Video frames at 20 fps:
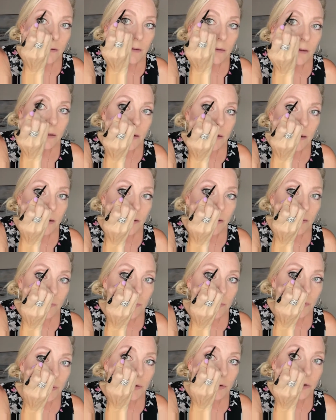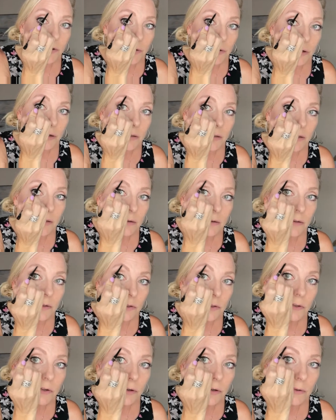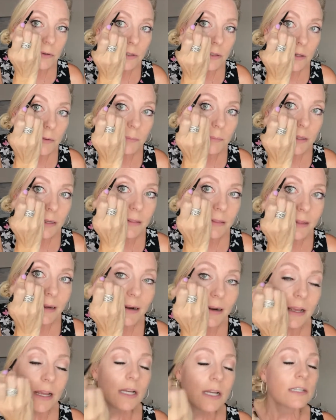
And now I'm doing short little strokes up like that.